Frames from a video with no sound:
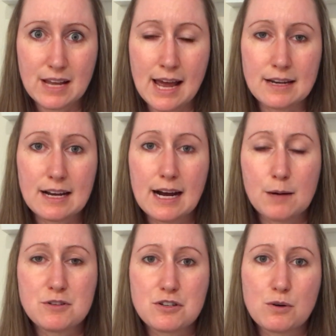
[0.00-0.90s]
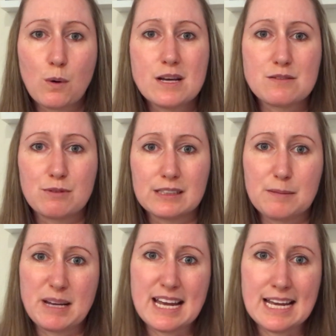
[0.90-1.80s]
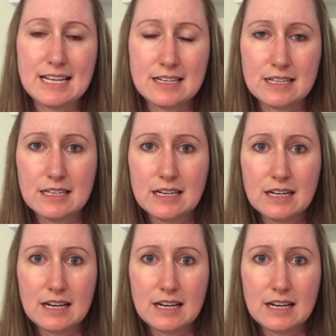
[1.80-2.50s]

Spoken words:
and carbs should always really be eaten